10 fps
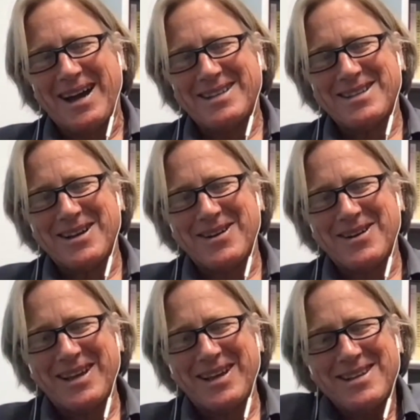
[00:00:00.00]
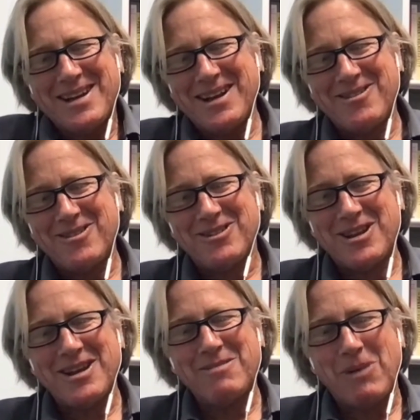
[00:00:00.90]
So it's an
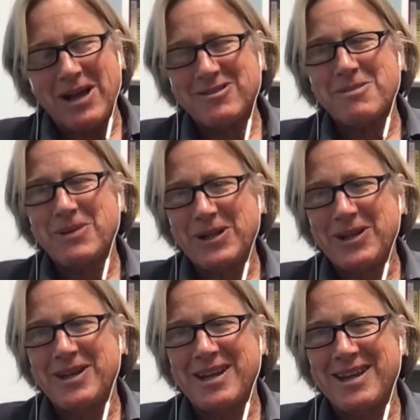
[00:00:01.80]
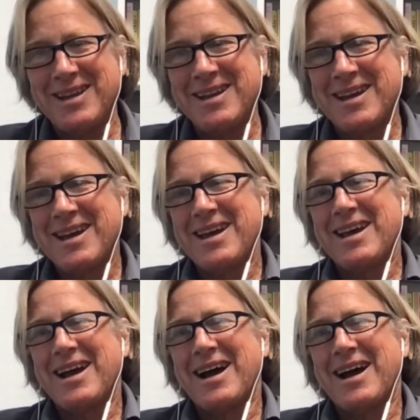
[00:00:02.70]
interesting possibility
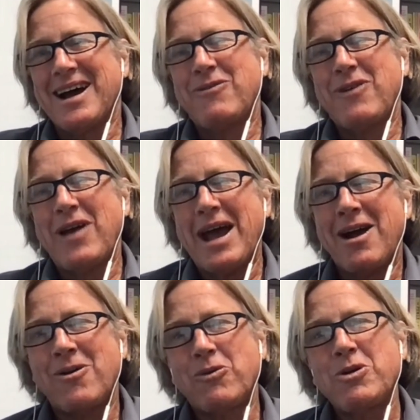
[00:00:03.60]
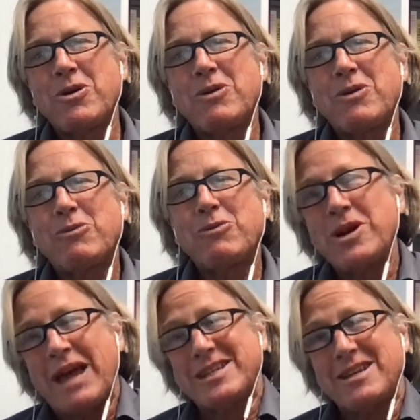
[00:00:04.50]
of how we
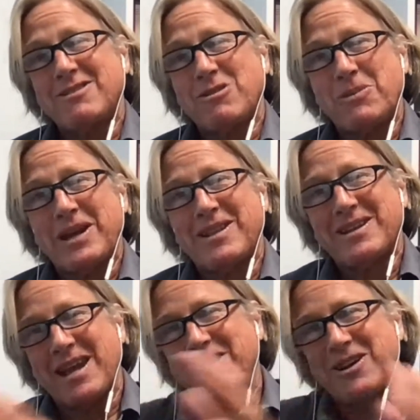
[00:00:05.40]
wouldn't have anticipated that